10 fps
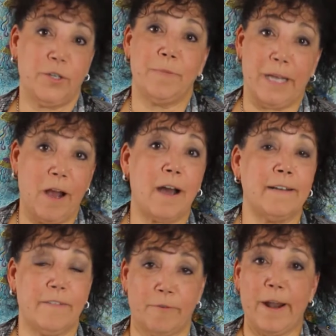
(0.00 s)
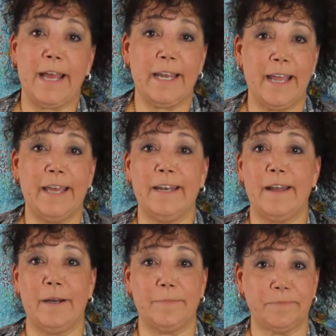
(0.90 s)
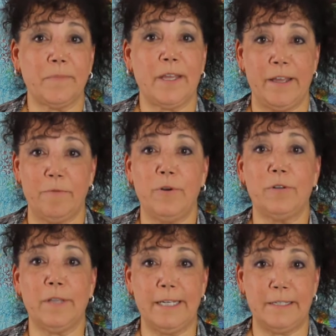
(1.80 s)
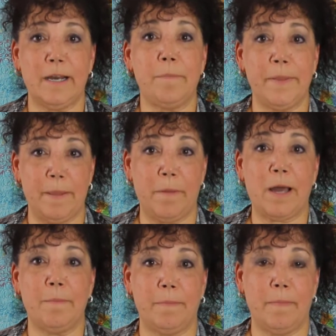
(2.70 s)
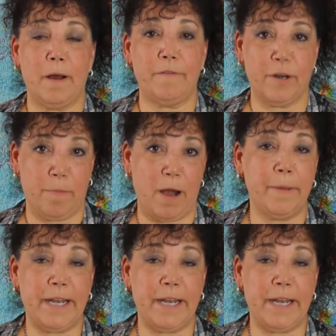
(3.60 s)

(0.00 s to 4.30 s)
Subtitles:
cotton thread, and it will lint up at the bottom of your bobbin